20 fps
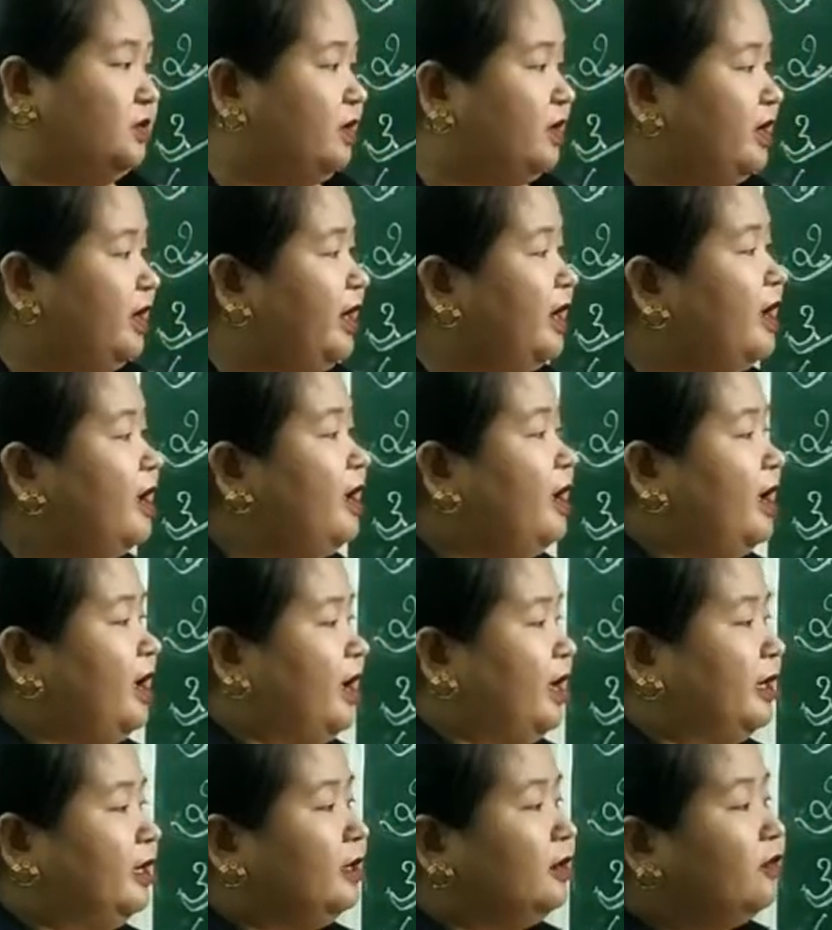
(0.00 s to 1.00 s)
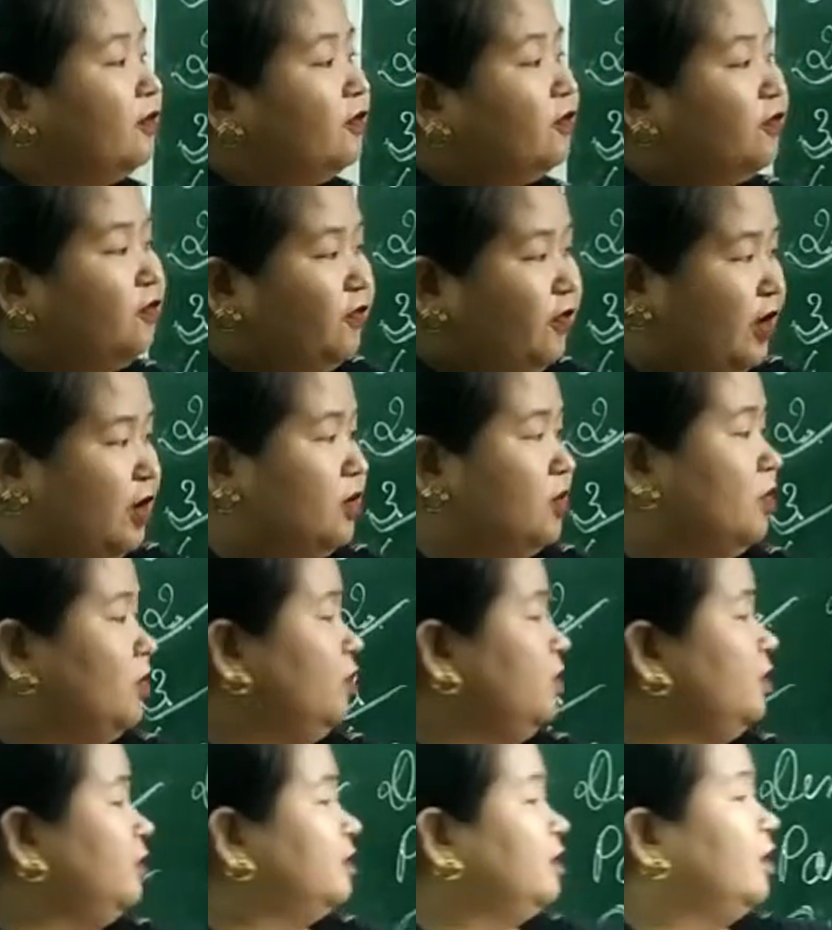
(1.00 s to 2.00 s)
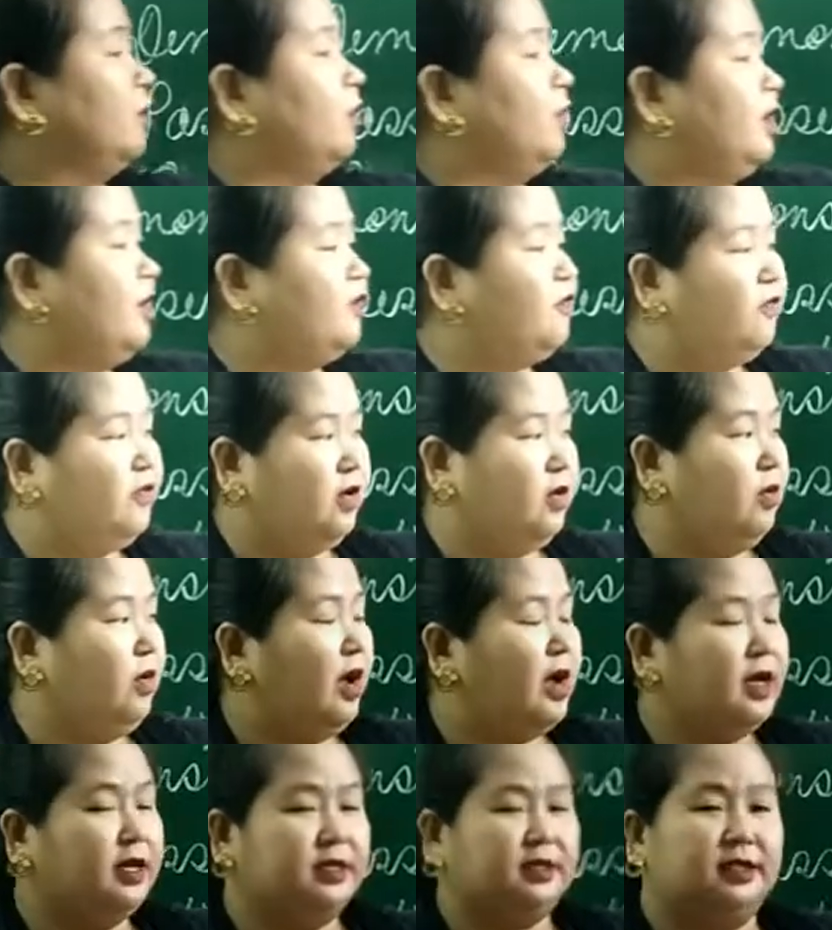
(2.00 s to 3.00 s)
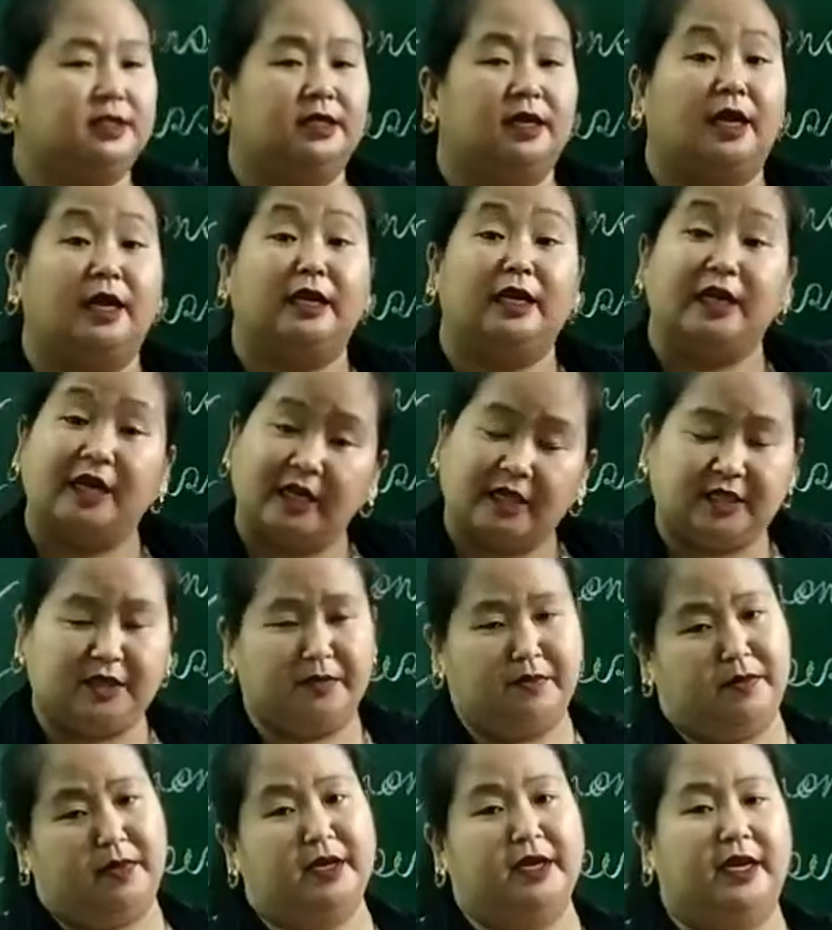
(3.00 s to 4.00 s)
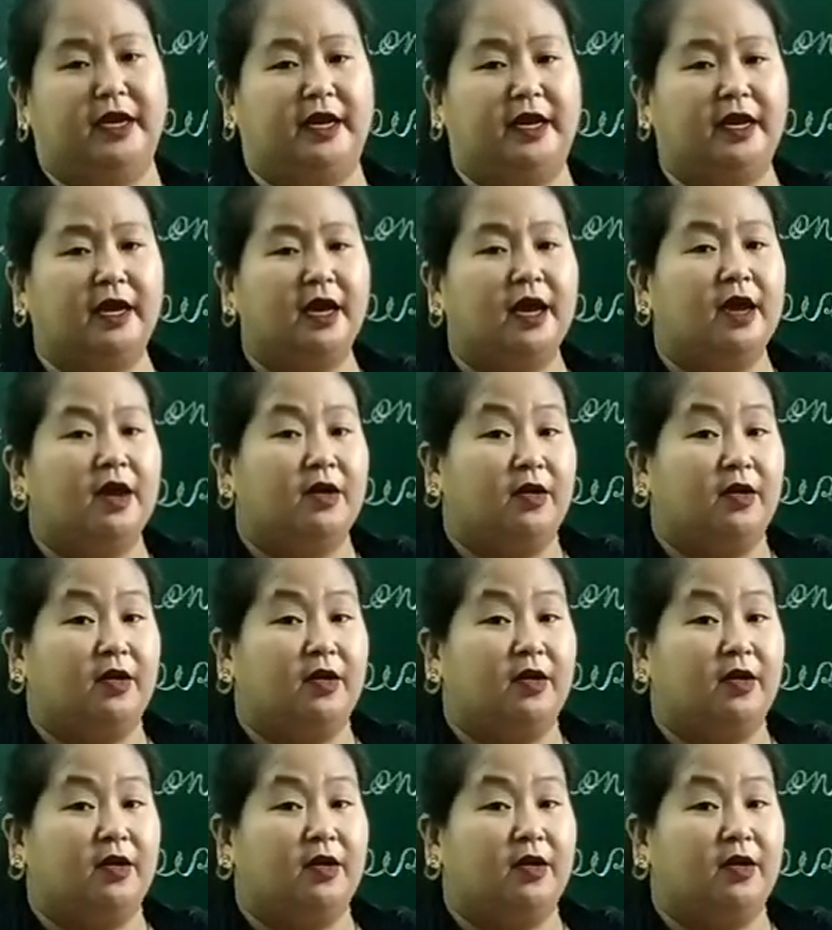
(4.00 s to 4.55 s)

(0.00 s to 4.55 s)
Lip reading: Okay, and few, the word few has a negative meaning.